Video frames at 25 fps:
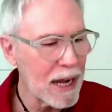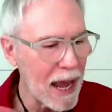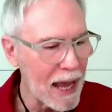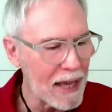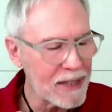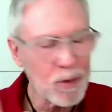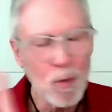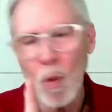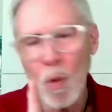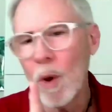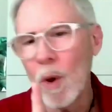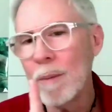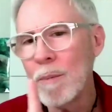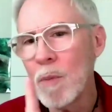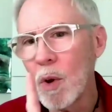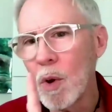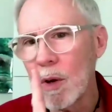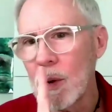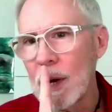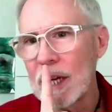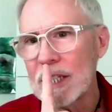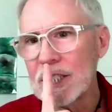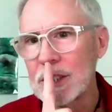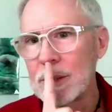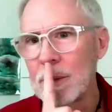going to ask one more
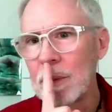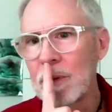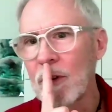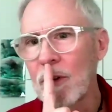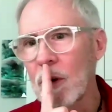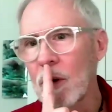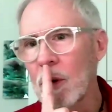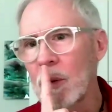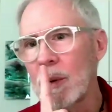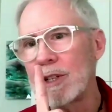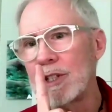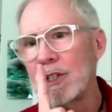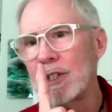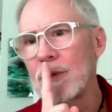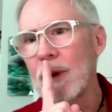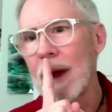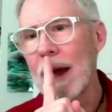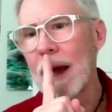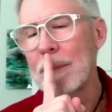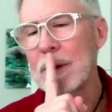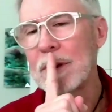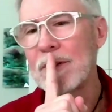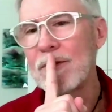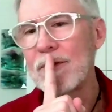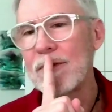question before we do
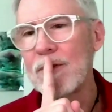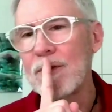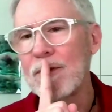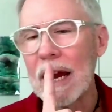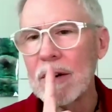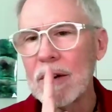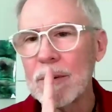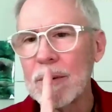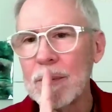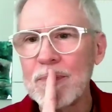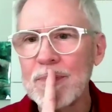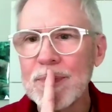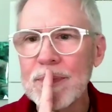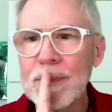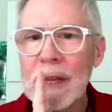rapid fire.